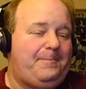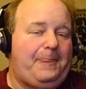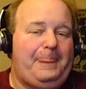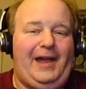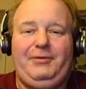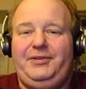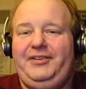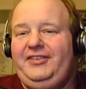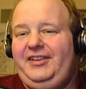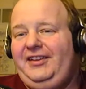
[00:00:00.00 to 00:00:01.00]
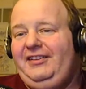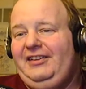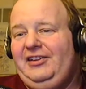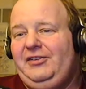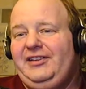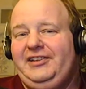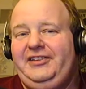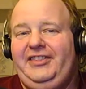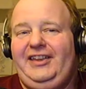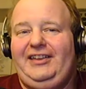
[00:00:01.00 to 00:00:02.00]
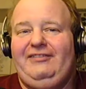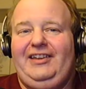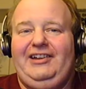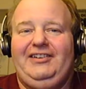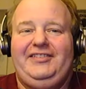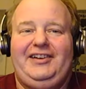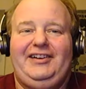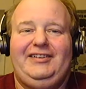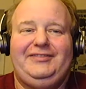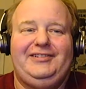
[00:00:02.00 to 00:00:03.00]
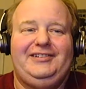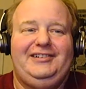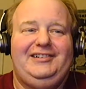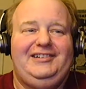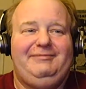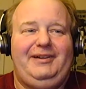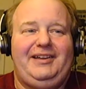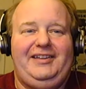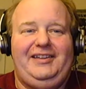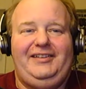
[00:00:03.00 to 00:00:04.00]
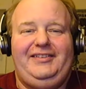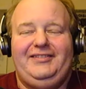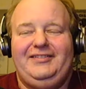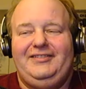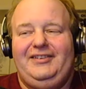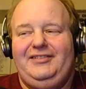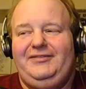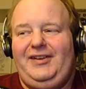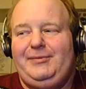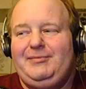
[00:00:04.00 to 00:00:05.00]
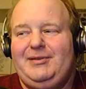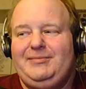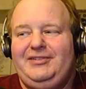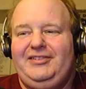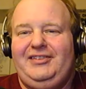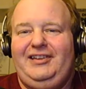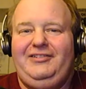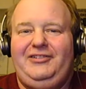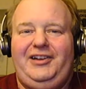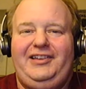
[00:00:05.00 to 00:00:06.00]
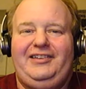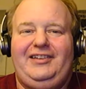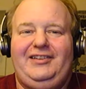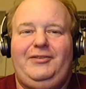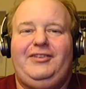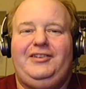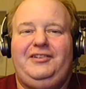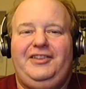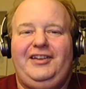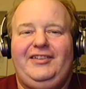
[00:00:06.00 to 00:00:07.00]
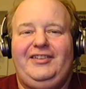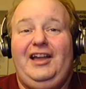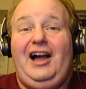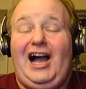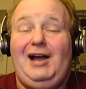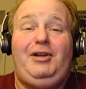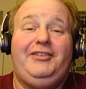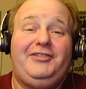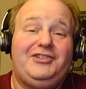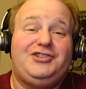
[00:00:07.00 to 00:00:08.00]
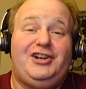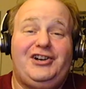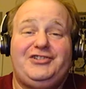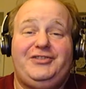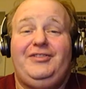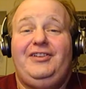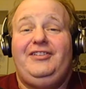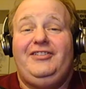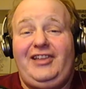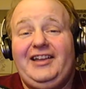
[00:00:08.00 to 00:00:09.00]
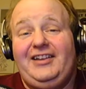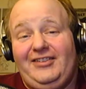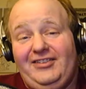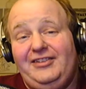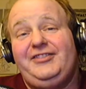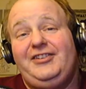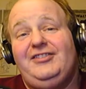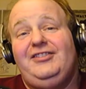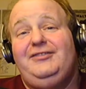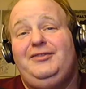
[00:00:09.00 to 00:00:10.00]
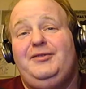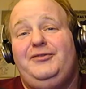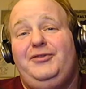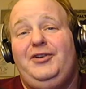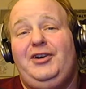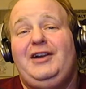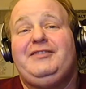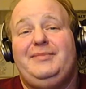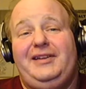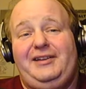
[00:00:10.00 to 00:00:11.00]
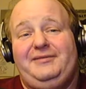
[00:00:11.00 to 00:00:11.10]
I will see, a little thing here and there for my kids or other family members, and I'll go ahead and get those little things. And I'm also in charge of stocking stuffers for everybody.